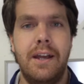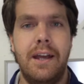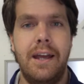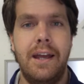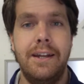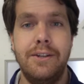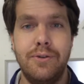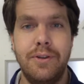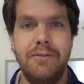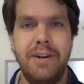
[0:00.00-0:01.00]
and
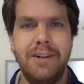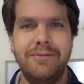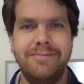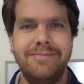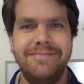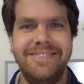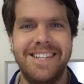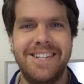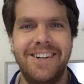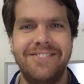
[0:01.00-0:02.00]
enjoy the video.
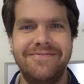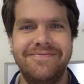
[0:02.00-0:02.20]
Let's go.